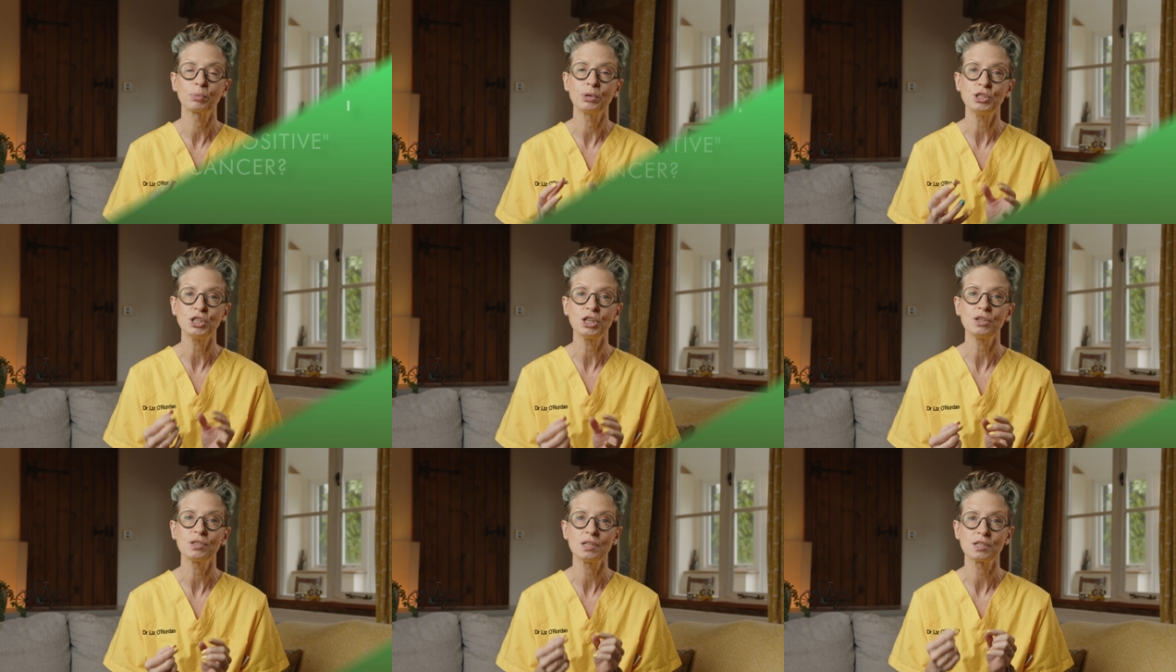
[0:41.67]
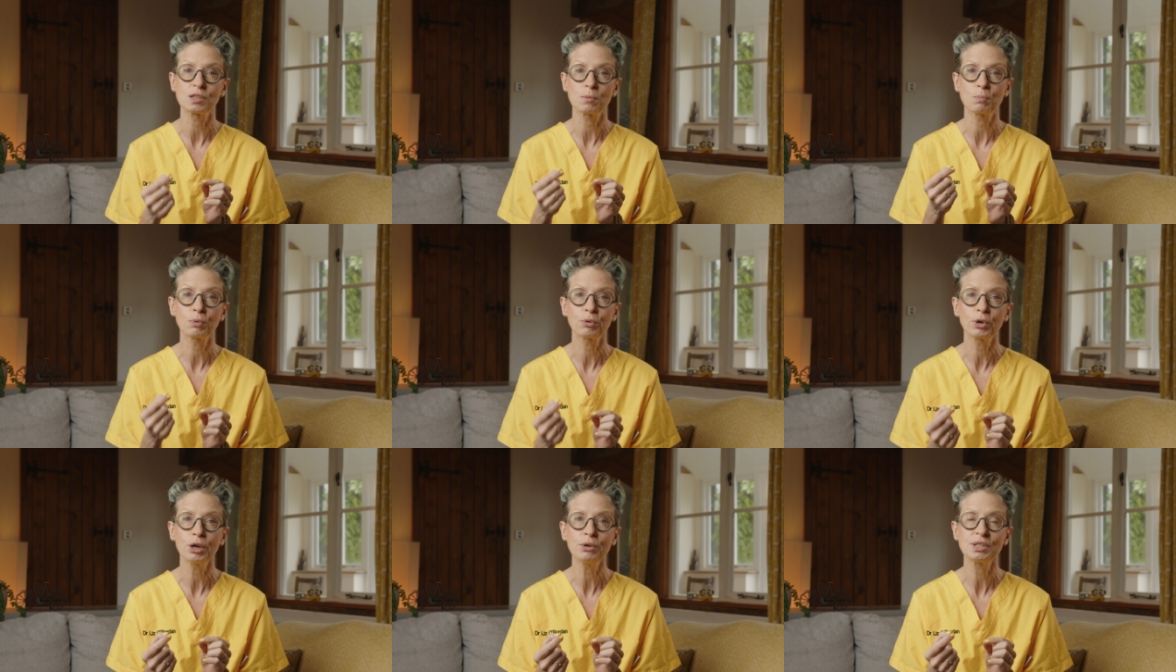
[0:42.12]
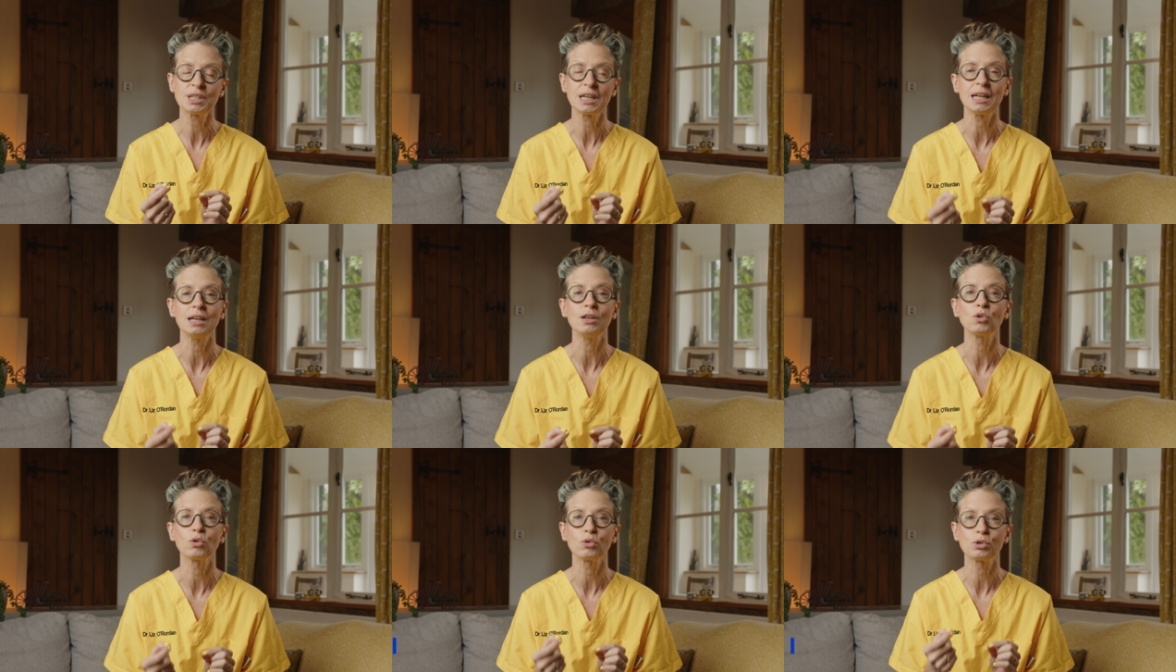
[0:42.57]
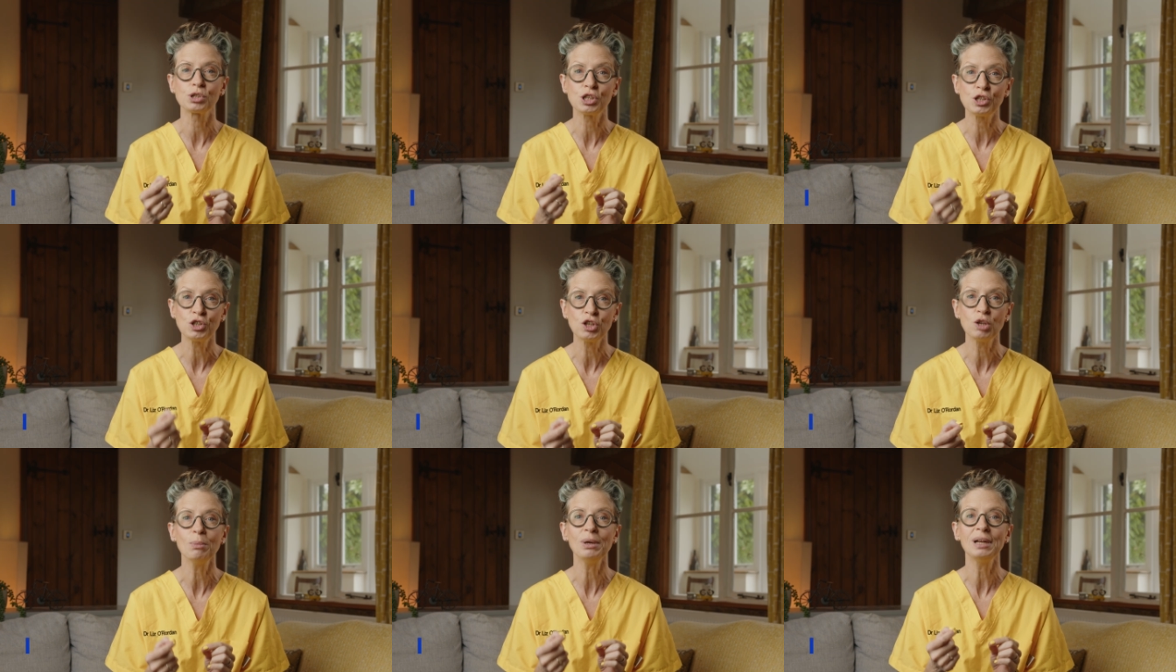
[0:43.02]
produces a protein called
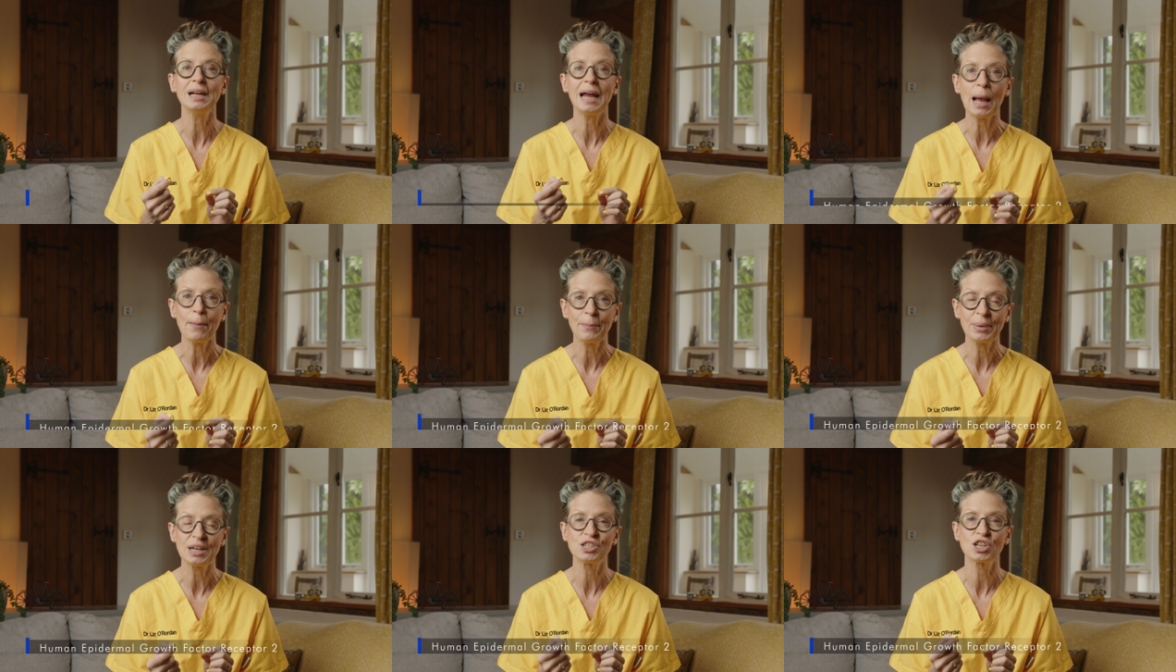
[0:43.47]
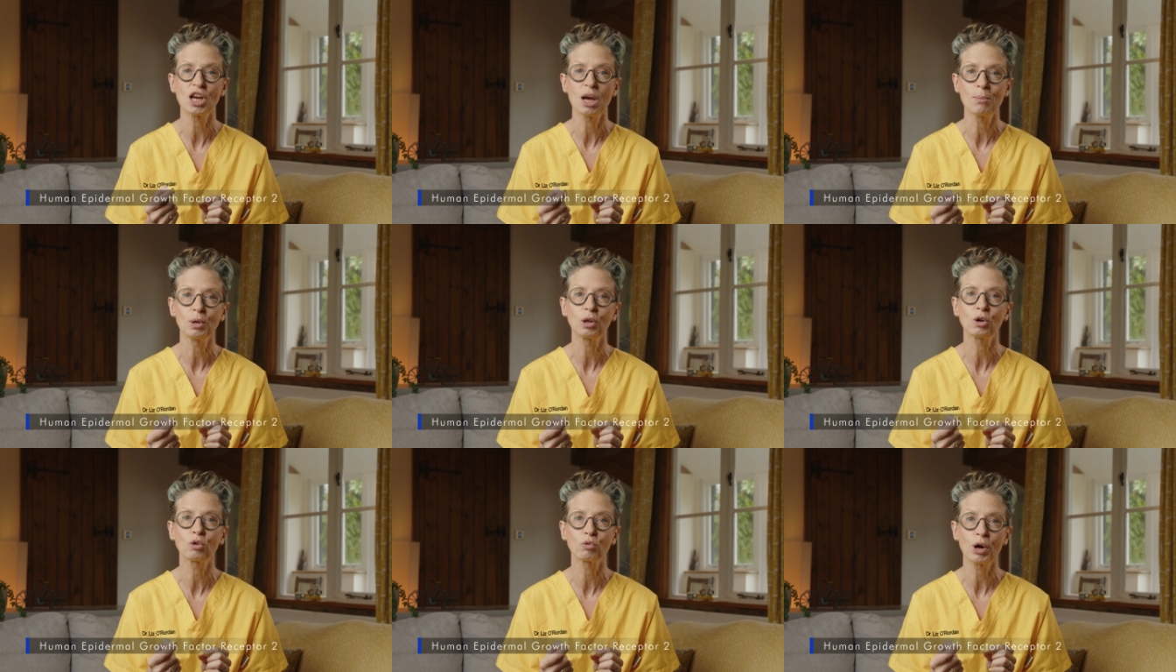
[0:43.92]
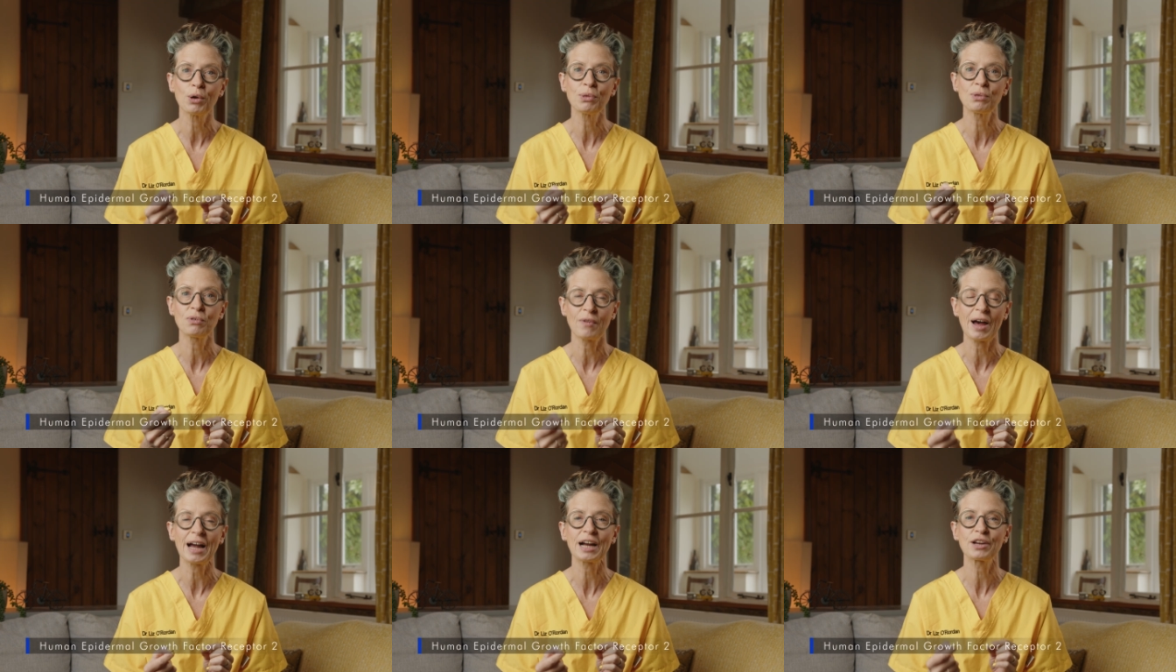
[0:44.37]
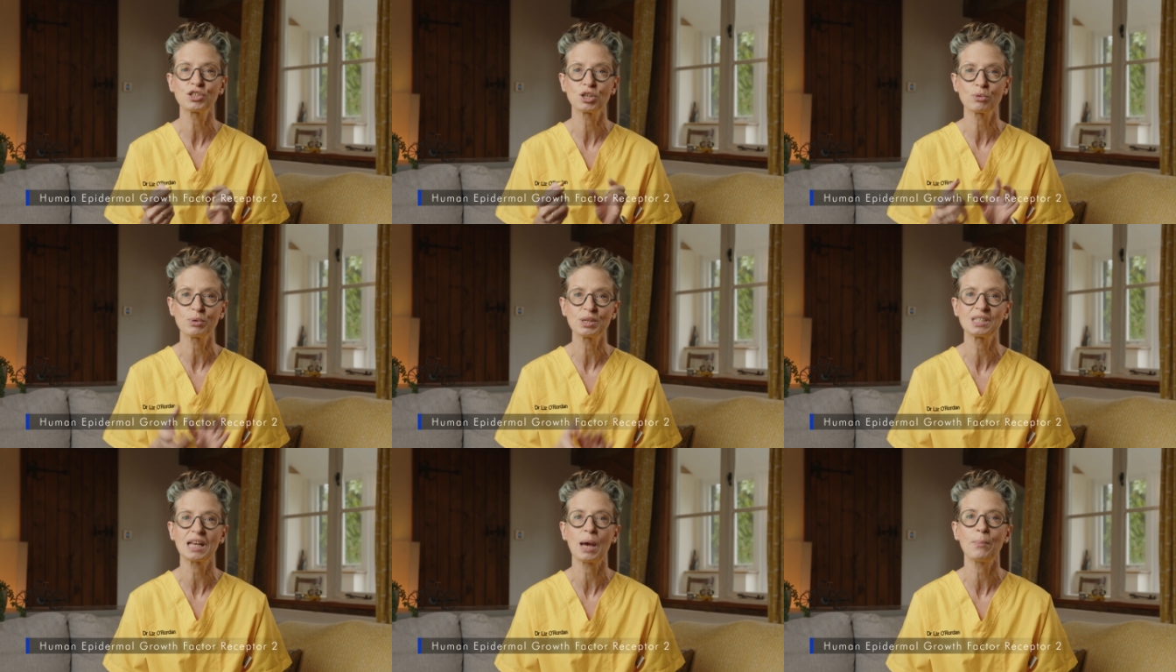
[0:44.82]
human epidermal growth factor
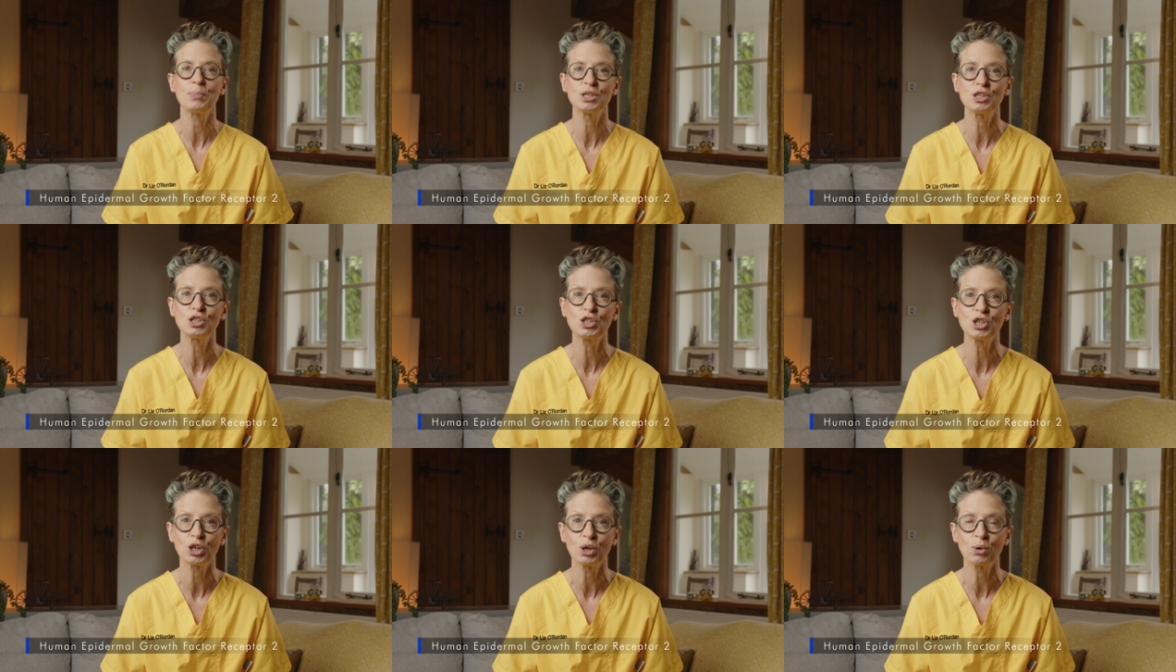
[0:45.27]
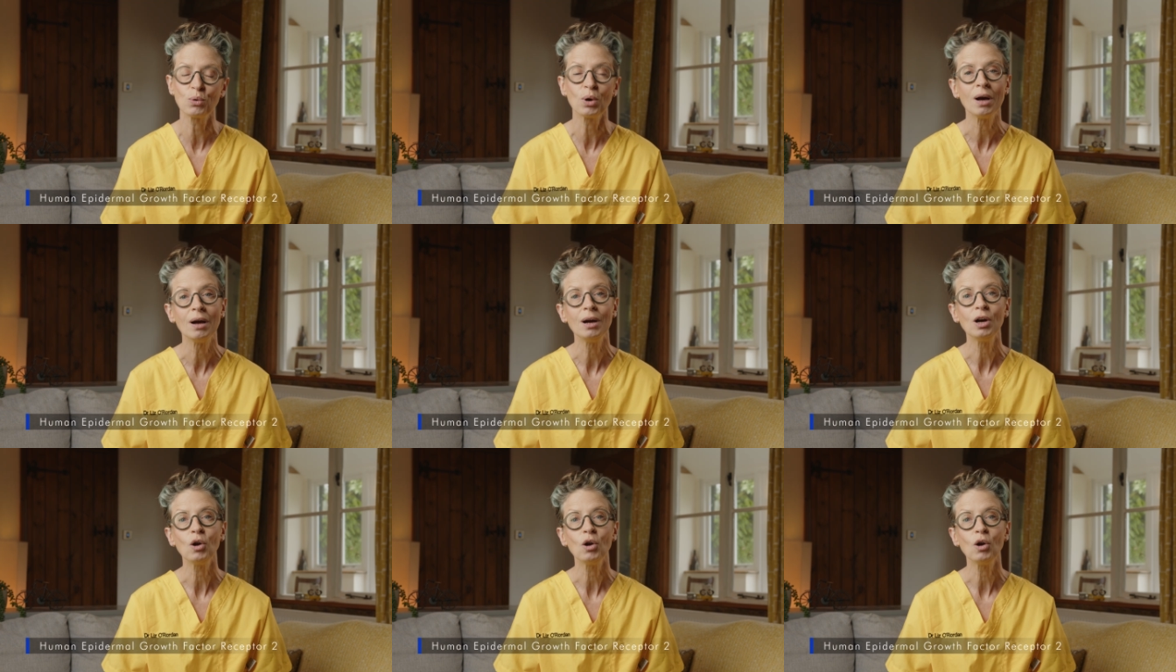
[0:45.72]
receptor 2,